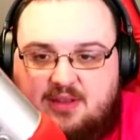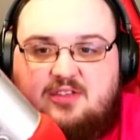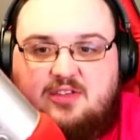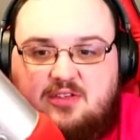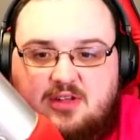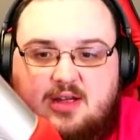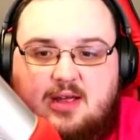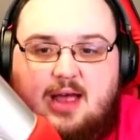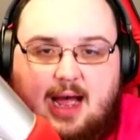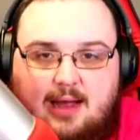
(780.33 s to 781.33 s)
is,
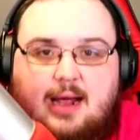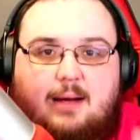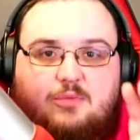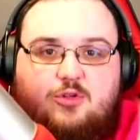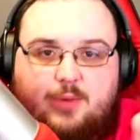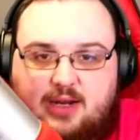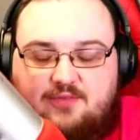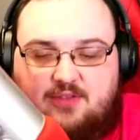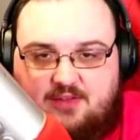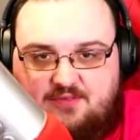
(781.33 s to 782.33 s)
I'm swinging
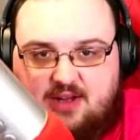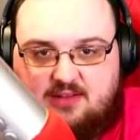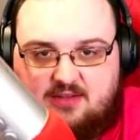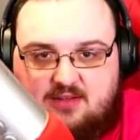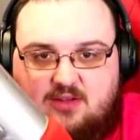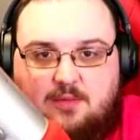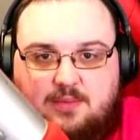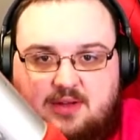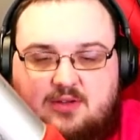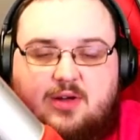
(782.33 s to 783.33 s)
for the fences,
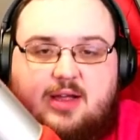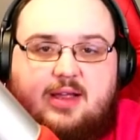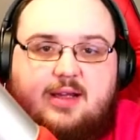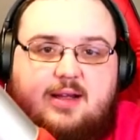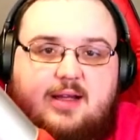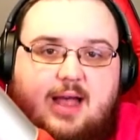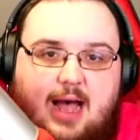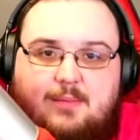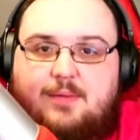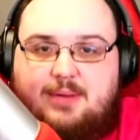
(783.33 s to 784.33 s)
Soapy. So like,
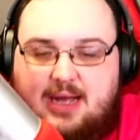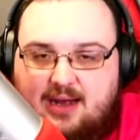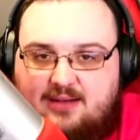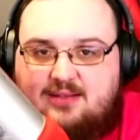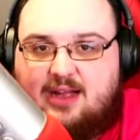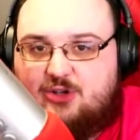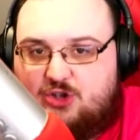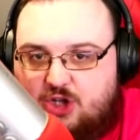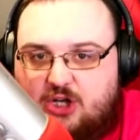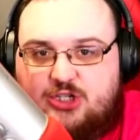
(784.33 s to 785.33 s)
I'm going to be honest, not
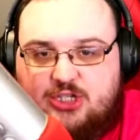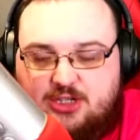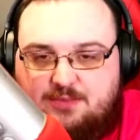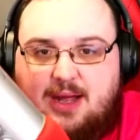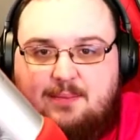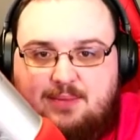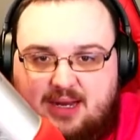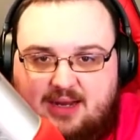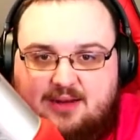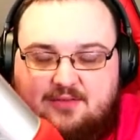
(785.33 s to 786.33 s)
judging your pet
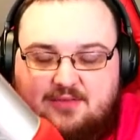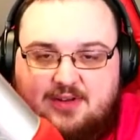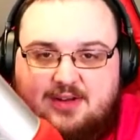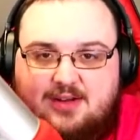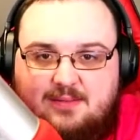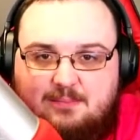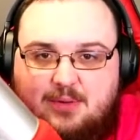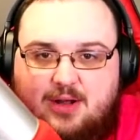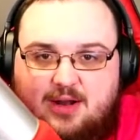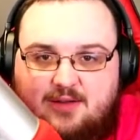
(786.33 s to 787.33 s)
peeve,
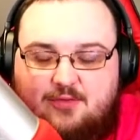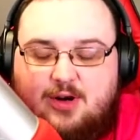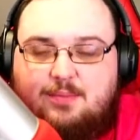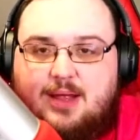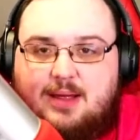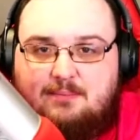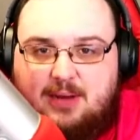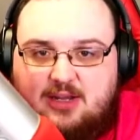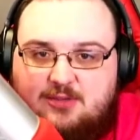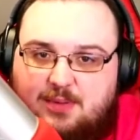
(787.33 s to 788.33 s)
but if we were playing
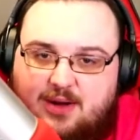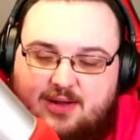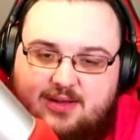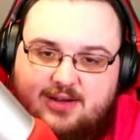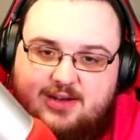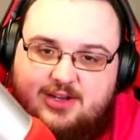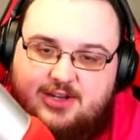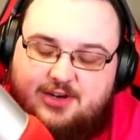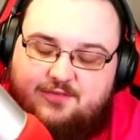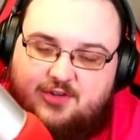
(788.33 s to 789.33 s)
baseball,
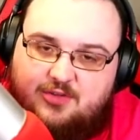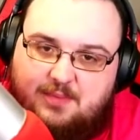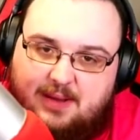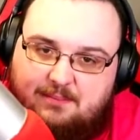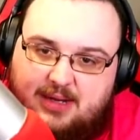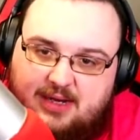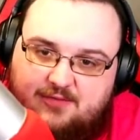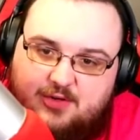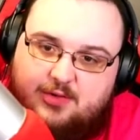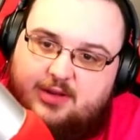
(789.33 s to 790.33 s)
your first pet peeve,
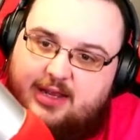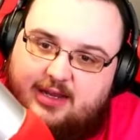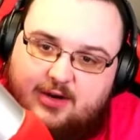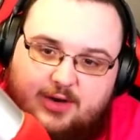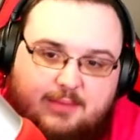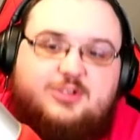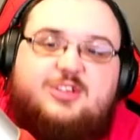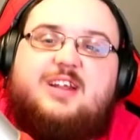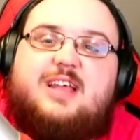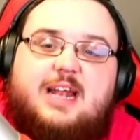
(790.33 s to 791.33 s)
you were like, you know what, I'm just
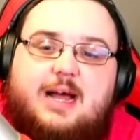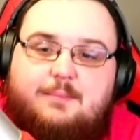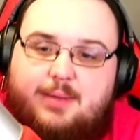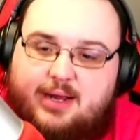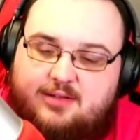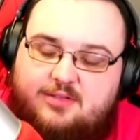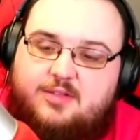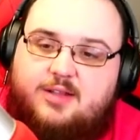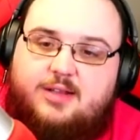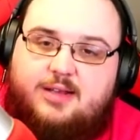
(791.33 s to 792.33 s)
going to get on base.
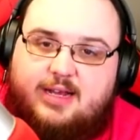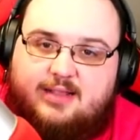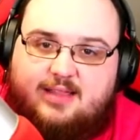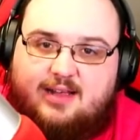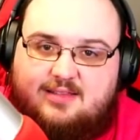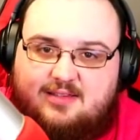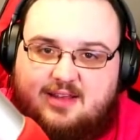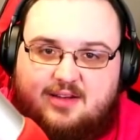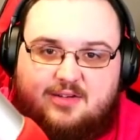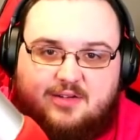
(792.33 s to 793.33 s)
Hit that
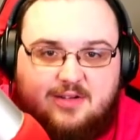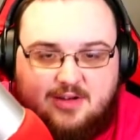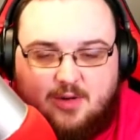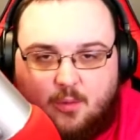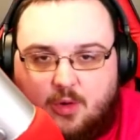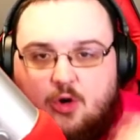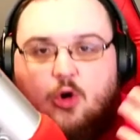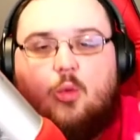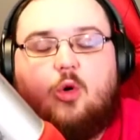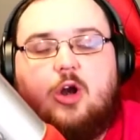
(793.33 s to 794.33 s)
single.
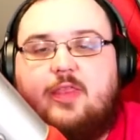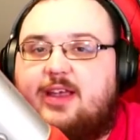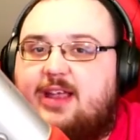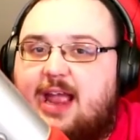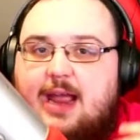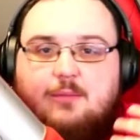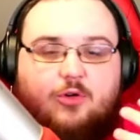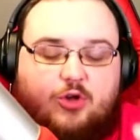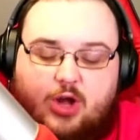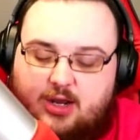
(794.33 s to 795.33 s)
We're in the game. We're
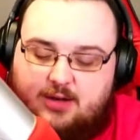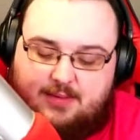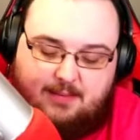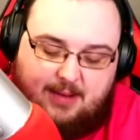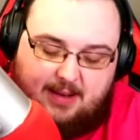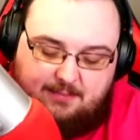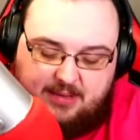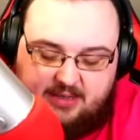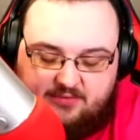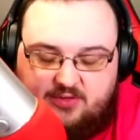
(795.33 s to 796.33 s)
talking about pet
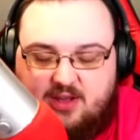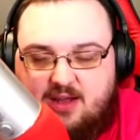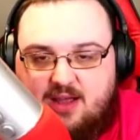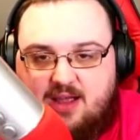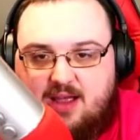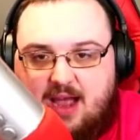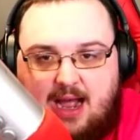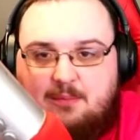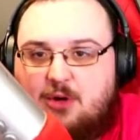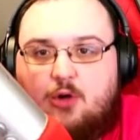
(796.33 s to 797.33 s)
peeves.
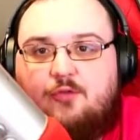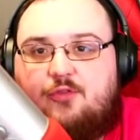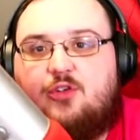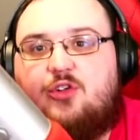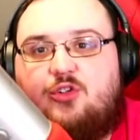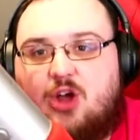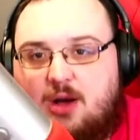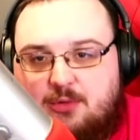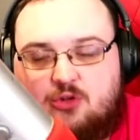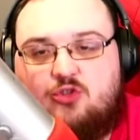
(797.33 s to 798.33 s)
I'm going for a
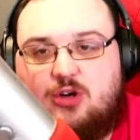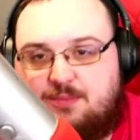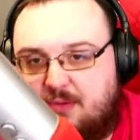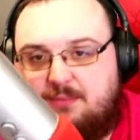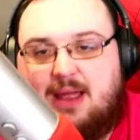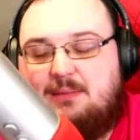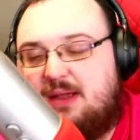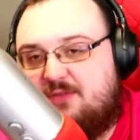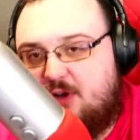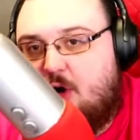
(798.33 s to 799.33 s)
double, triple, maybe
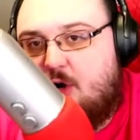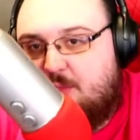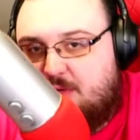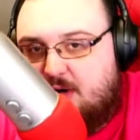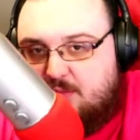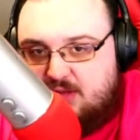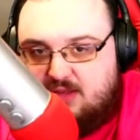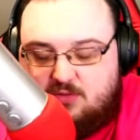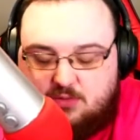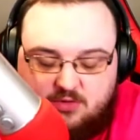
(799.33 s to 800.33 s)
even a home run with
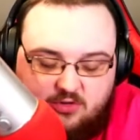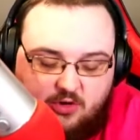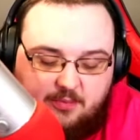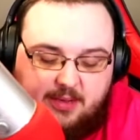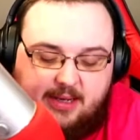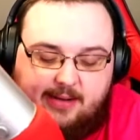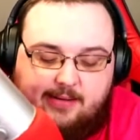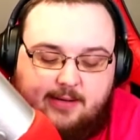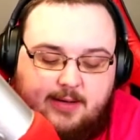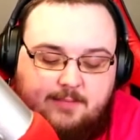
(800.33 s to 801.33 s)
this one, Soapy. And
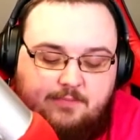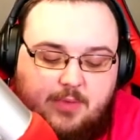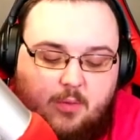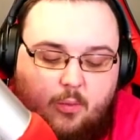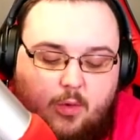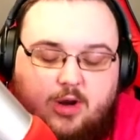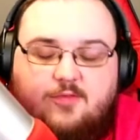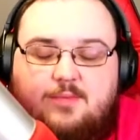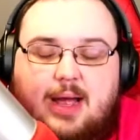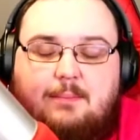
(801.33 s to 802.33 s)
one
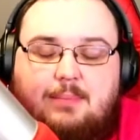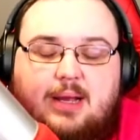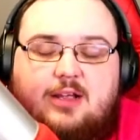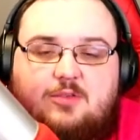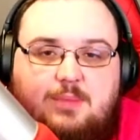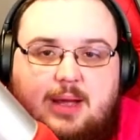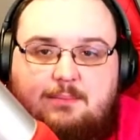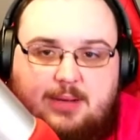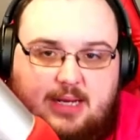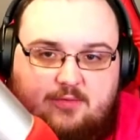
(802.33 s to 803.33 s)
of my biggest pet
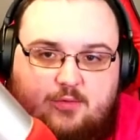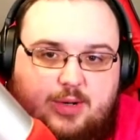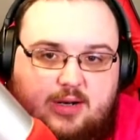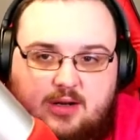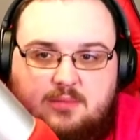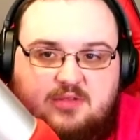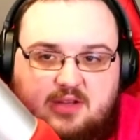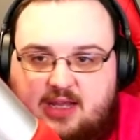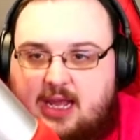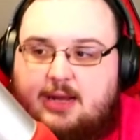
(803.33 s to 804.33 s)
peeves when it comes to
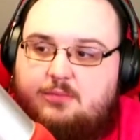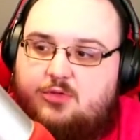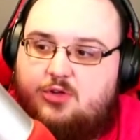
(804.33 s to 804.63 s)
games,